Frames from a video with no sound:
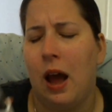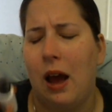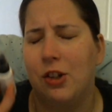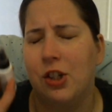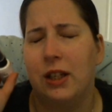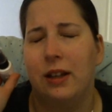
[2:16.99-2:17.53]

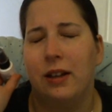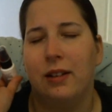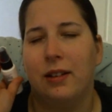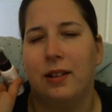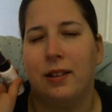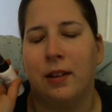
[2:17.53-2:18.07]
Actually,
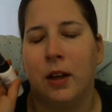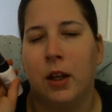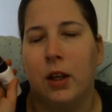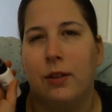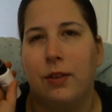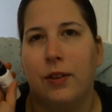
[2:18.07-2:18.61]
it's
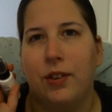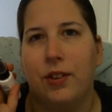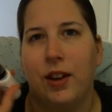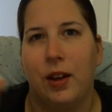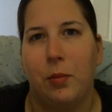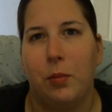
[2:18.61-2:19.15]
the
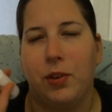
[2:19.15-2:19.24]
same